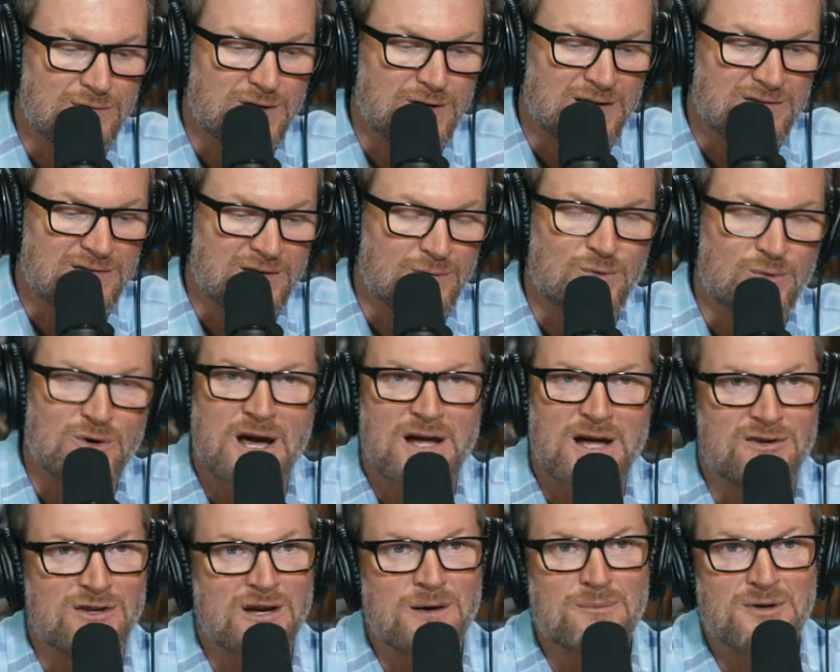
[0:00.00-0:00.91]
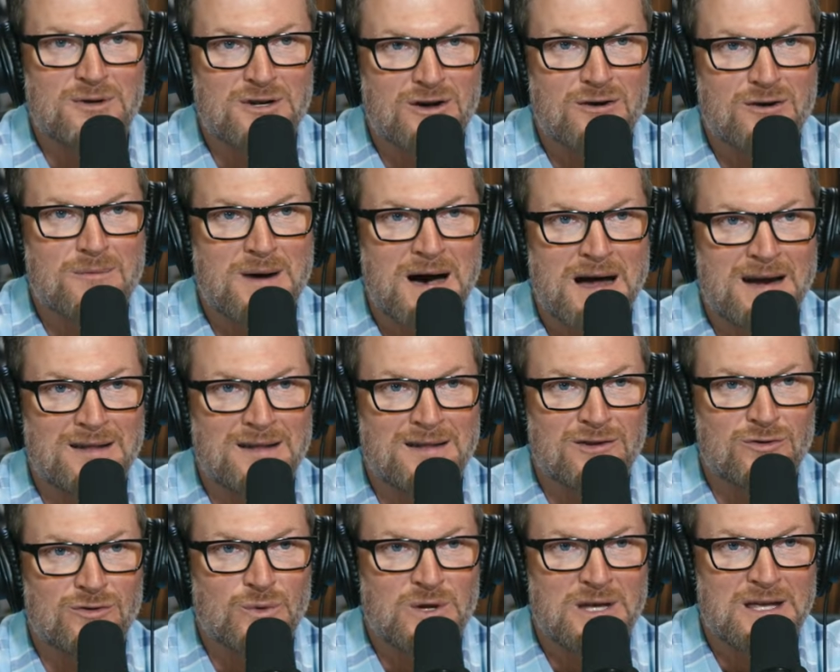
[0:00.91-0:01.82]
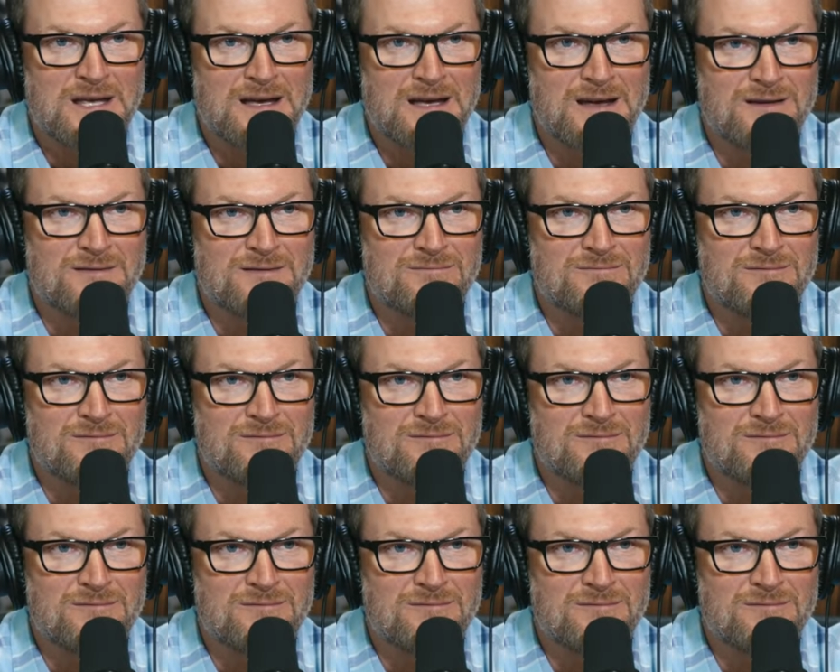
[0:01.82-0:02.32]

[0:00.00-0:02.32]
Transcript: I said, we're not dumping nobody this weekend.